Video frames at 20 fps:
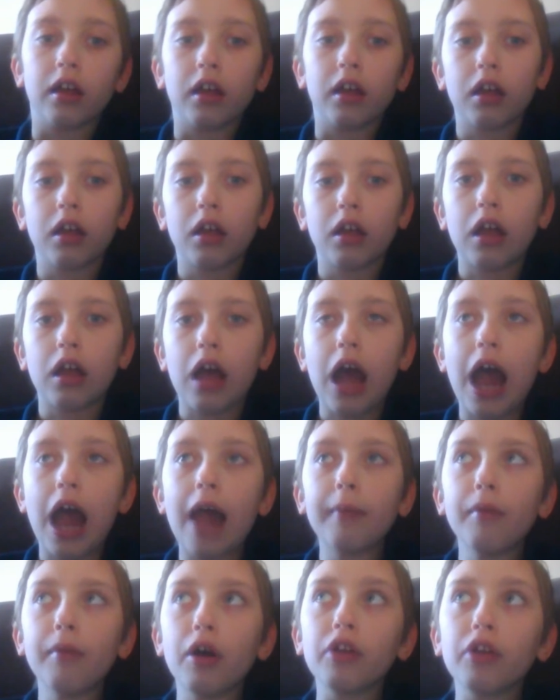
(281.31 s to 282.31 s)
I'm going to
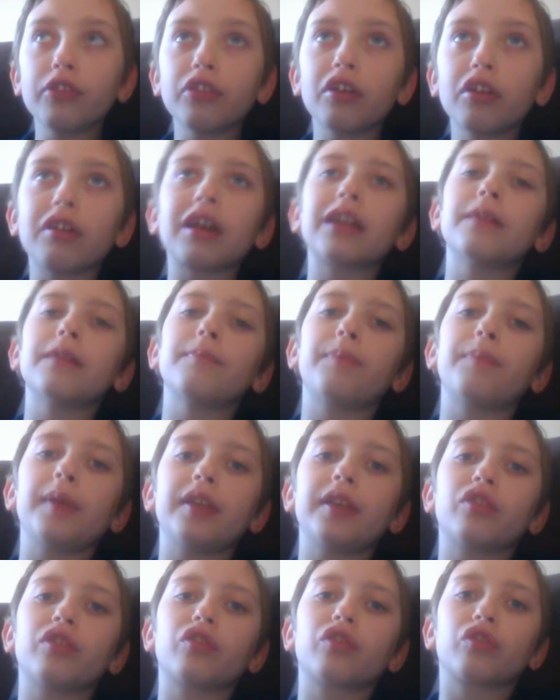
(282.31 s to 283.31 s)
be starting
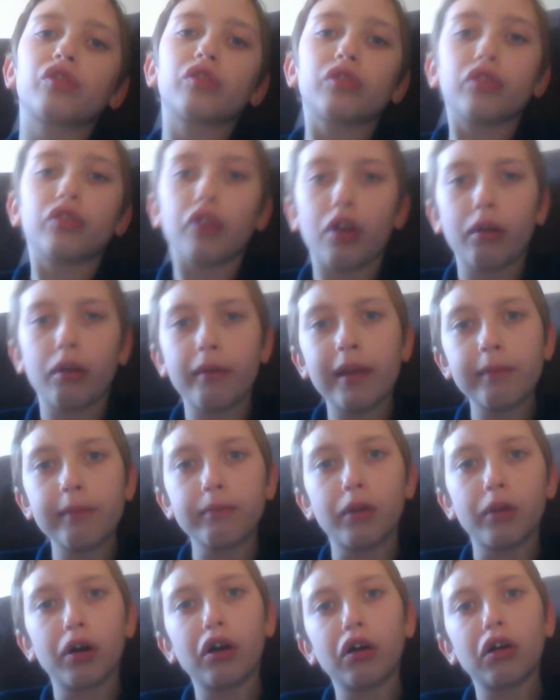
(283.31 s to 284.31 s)
Wizard
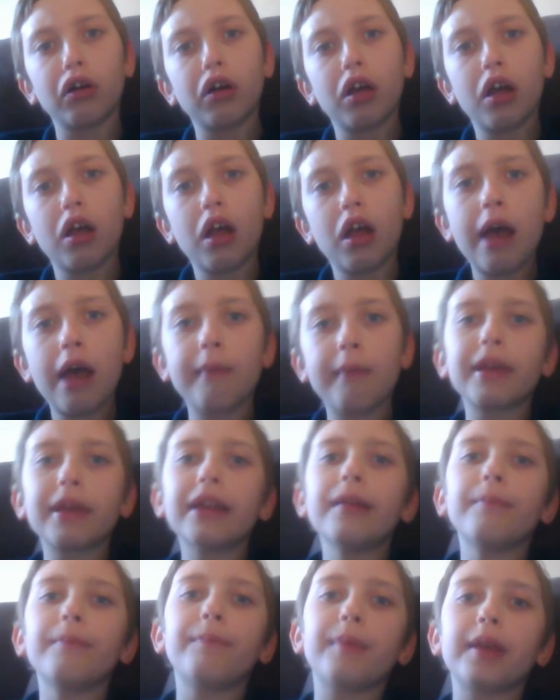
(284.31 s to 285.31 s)

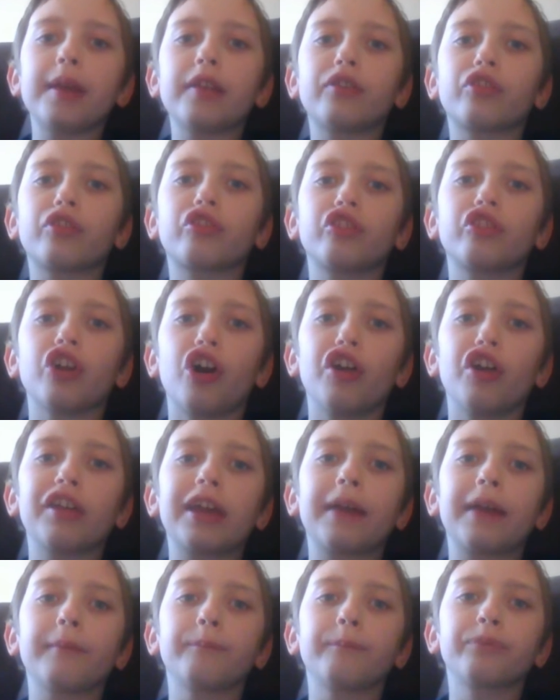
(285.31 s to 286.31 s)
101 again.
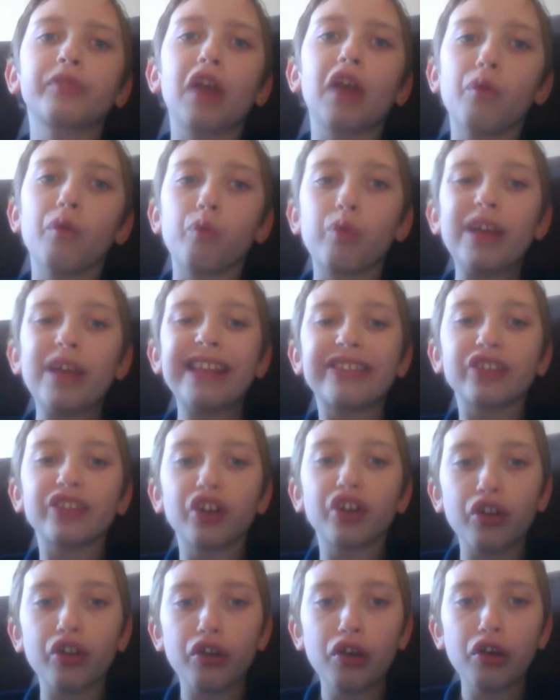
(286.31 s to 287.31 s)
That was a fail.
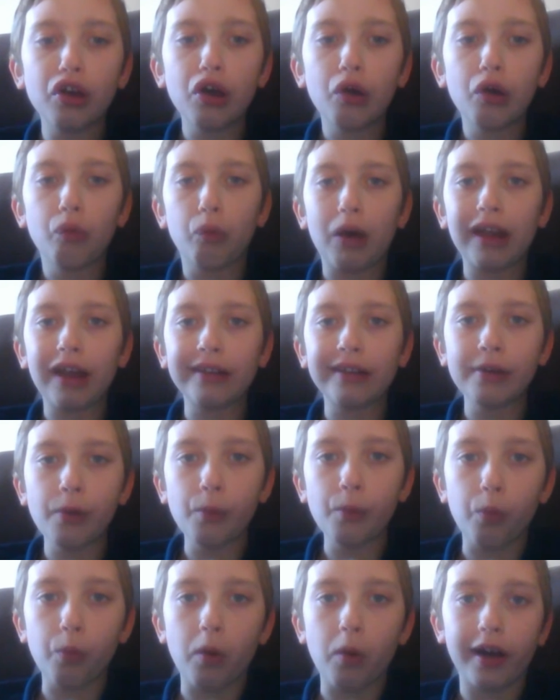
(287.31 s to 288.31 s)
No, actually, I
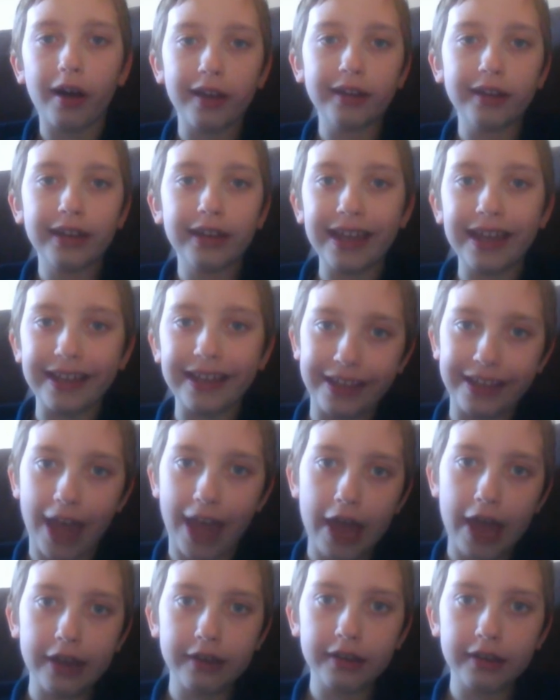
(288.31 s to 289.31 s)
just realized, no, I'm not
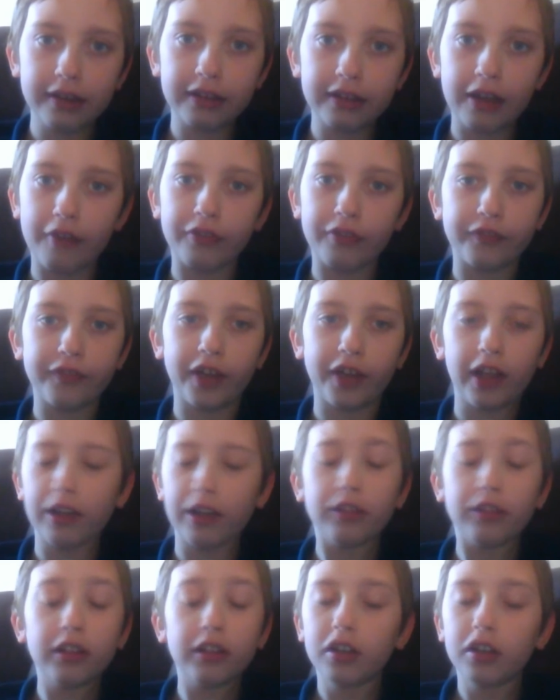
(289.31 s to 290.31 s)
going to do that. But I am
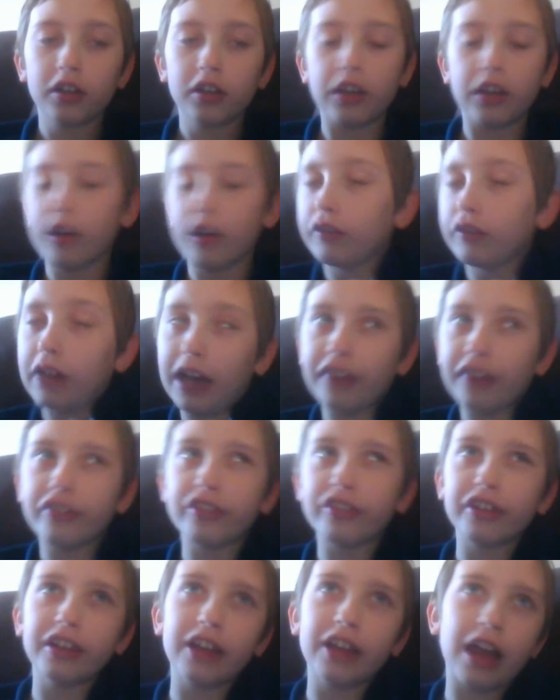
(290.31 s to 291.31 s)
going to be doing more
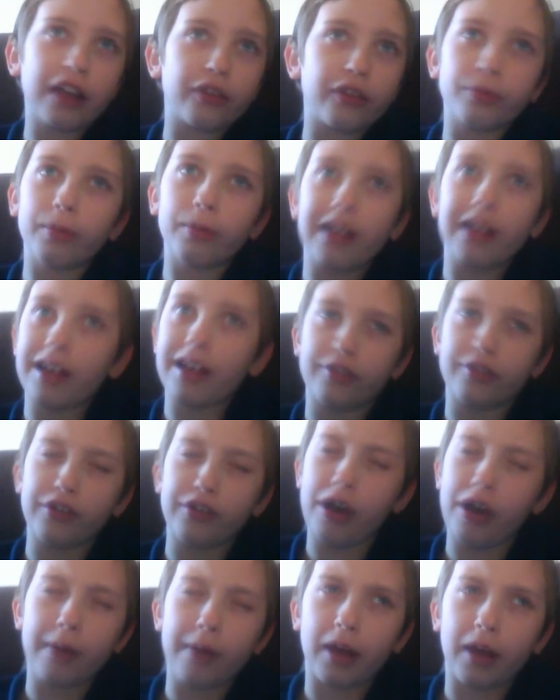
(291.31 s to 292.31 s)
mini games on Minecraft,
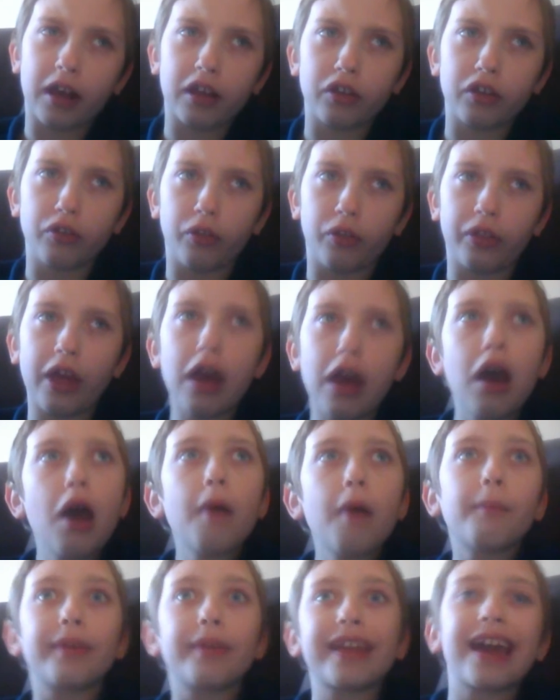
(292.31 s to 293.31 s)
and I'm going to
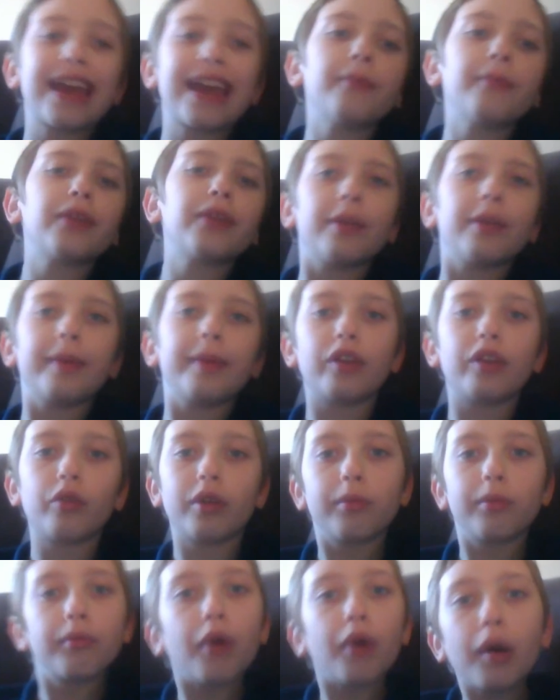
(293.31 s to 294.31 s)
start Fan Mail
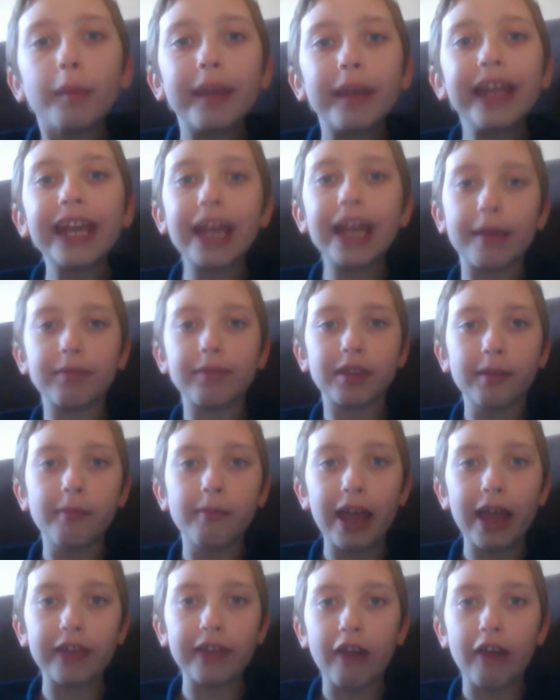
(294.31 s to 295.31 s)
of the Week.
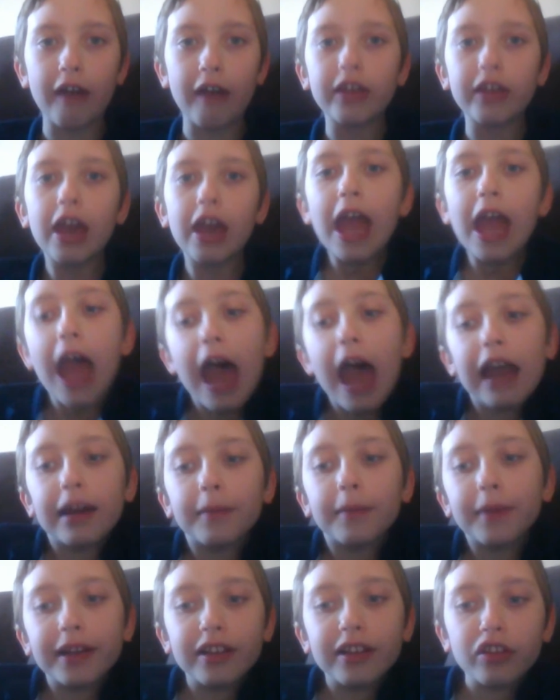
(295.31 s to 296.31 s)
I also have a new
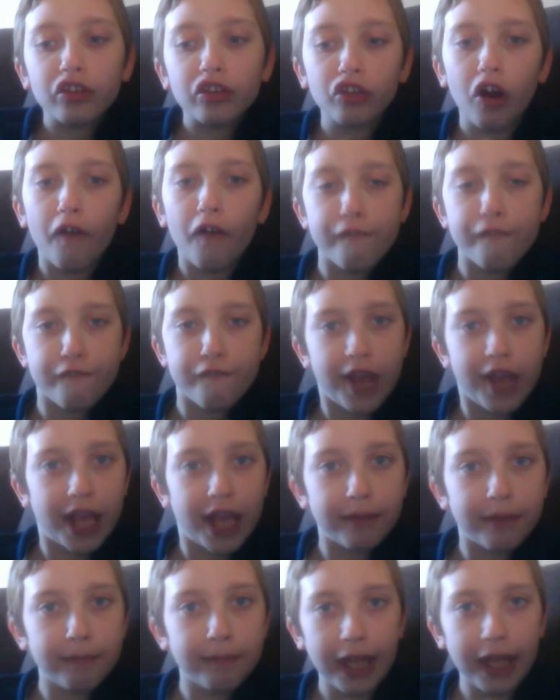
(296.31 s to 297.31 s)
website in the
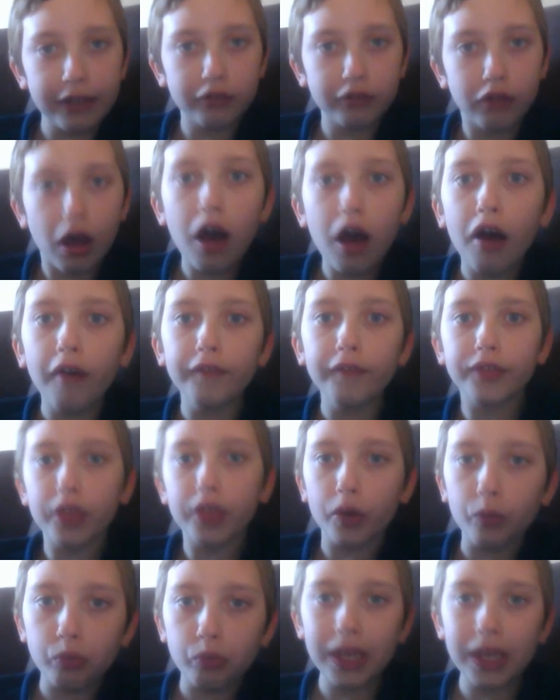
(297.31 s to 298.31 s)
description
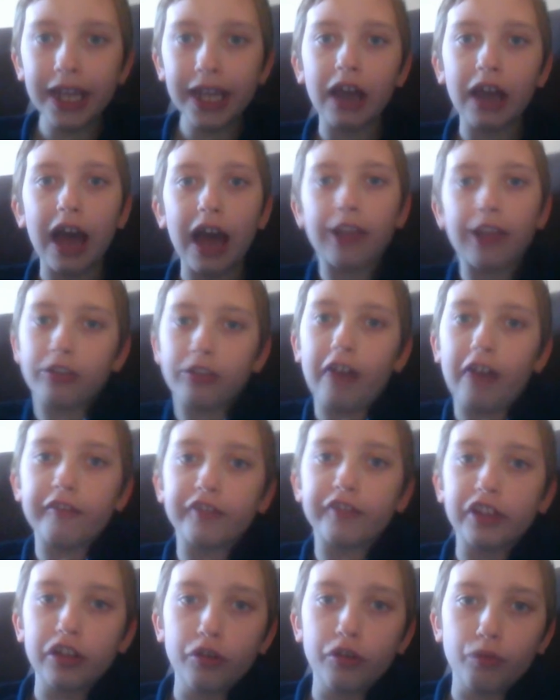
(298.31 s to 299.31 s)
below, just a bunch of
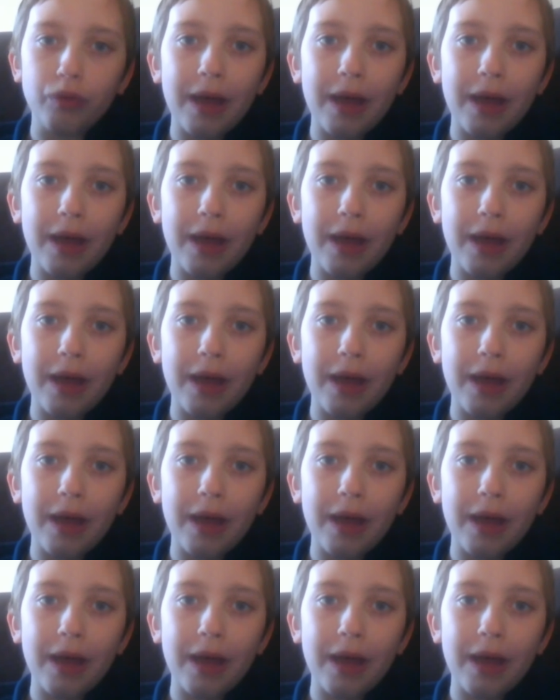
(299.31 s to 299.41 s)
things.